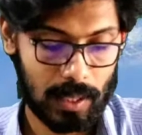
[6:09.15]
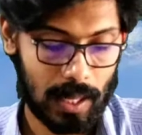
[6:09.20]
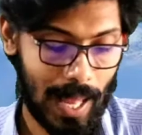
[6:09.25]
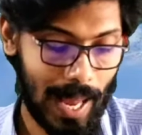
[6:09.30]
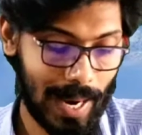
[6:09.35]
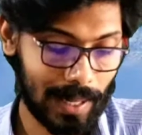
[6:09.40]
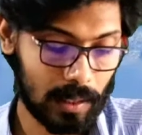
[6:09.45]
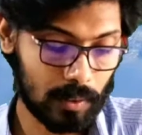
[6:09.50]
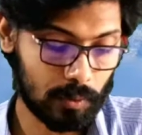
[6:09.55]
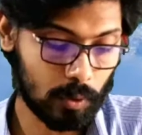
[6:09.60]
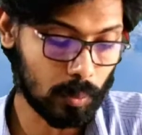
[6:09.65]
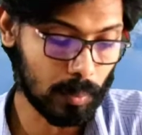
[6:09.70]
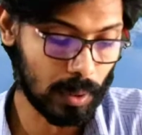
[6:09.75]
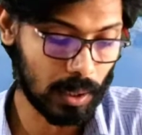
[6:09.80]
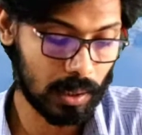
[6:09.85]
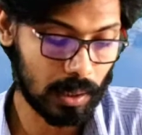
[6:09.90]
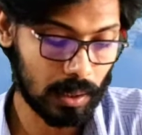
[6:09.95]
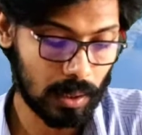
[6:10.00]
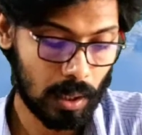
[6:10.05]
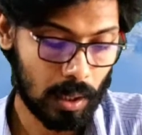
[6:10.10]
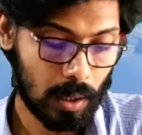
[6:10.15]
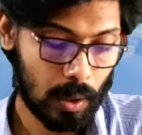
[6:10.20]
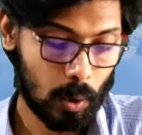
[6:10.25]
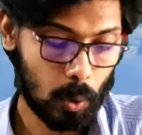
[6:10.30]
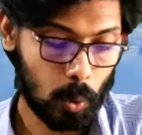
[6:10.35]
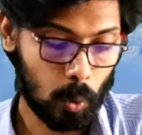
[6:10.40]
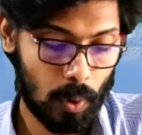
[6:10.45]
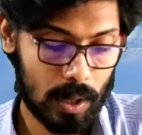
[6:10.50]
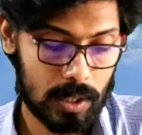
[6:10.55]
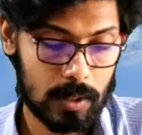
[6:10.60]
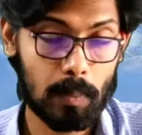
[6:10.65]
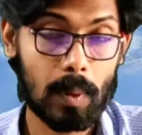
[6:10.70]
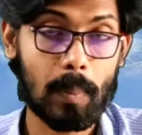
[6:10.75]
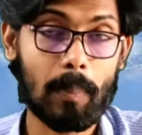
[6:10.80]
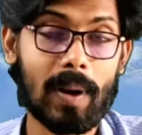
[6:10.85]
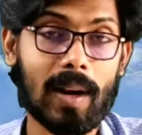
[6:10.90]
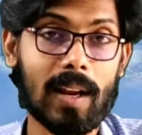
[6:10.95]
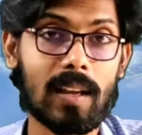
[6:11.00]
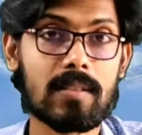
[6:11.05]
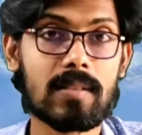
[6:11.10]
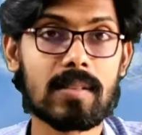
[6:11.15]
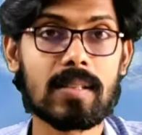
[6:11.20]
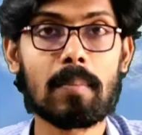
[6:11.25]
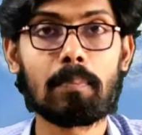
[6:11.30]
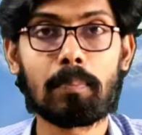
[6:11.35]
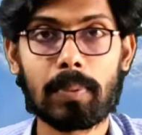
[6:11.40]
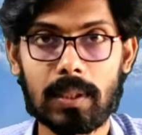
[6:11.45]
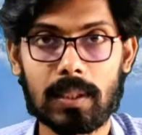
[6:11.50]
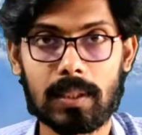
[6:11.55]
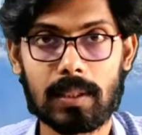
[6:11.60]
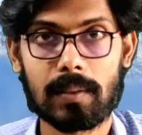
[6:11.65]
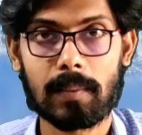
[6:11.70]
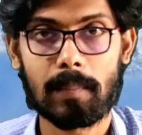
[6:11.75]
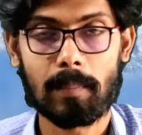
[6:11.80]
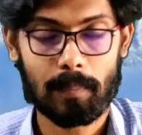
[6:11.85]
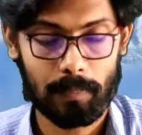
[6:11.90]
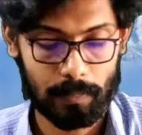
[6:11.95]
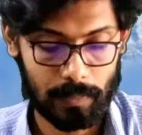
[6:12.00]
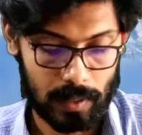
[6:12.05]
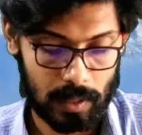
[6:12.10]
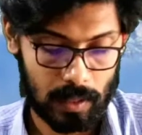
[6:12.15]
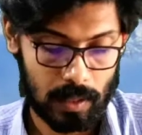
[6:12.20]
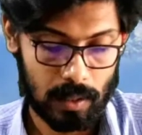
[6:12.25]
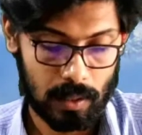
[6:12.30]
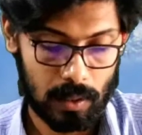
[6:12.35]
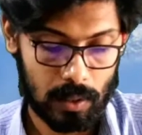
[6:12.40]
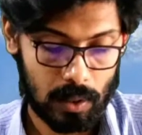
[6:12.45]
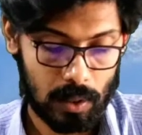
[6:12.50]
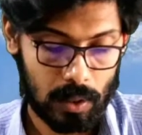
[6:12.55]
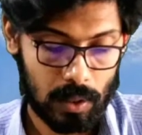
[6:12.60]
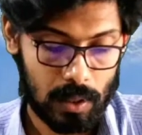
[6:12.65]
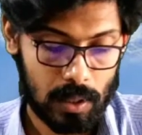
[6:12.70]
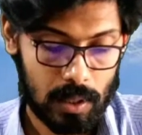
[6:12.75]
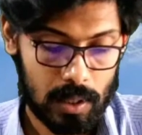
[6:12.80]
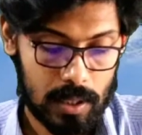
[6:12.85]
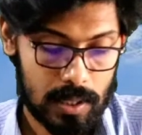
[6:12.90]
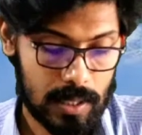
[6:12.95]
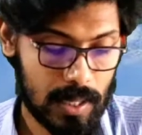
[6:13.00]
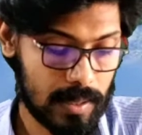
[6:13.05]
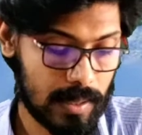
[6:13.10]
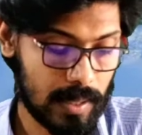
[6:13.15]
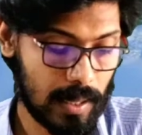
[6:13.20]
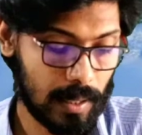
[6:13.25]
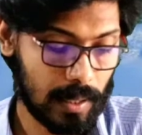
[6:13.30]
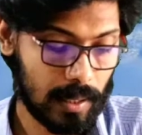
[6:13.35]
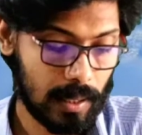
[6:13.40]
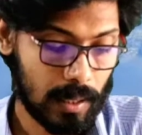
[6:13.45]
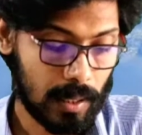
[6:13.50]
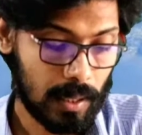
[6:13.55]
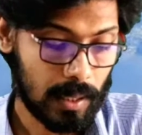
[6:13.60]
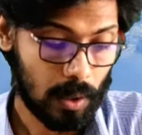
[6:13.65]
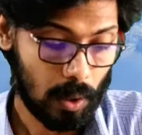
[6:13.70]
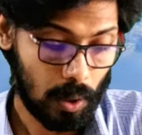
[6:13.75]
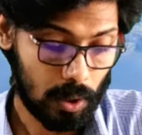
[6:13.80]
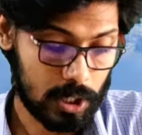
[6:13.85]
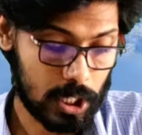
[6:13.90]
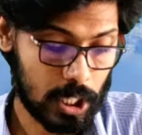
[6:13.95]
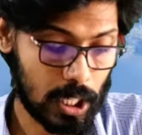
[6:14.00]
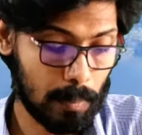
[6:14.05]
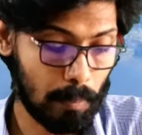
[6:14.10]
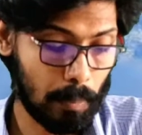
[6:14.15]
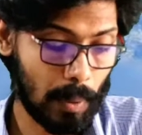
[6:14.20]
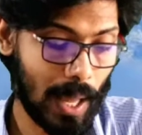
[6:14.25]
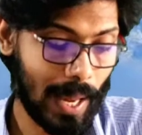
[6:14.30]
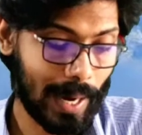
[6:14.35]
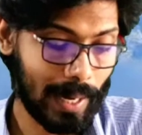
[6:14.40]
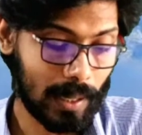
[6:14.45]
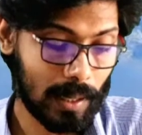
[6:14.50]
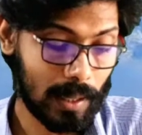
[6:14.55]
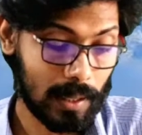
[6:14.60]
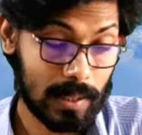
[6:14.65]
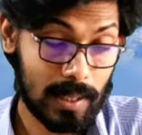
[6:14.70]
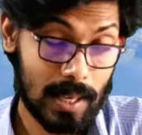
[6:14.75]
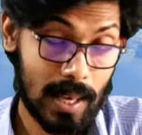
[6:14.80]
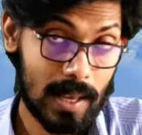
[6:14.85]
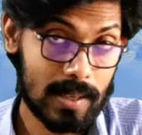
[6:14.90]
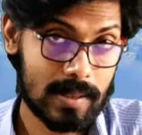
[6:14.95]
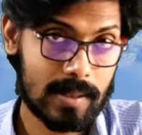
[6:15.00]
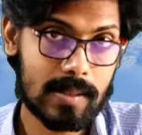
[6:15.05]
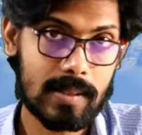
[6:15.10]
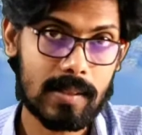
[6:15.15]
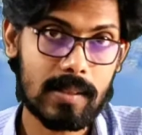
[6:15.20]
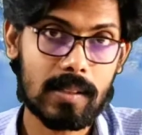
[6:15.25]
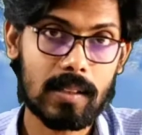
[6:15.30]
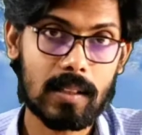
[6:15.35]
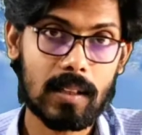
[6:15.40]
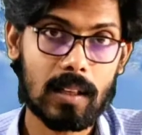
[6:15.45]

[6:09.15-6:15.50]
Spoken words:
And the woman who was preparing supper, she replied, yes,